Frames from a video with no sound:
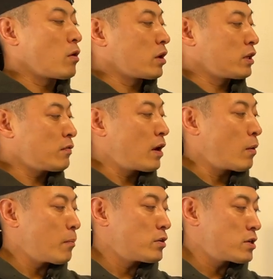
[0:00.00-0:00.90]
on a DeFi
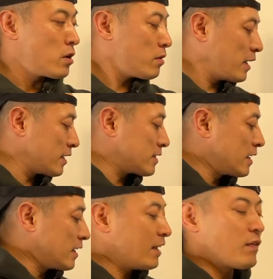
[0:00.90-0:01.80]
1.0 is
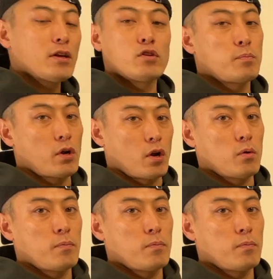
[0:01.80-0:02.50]
DeFi 2.0.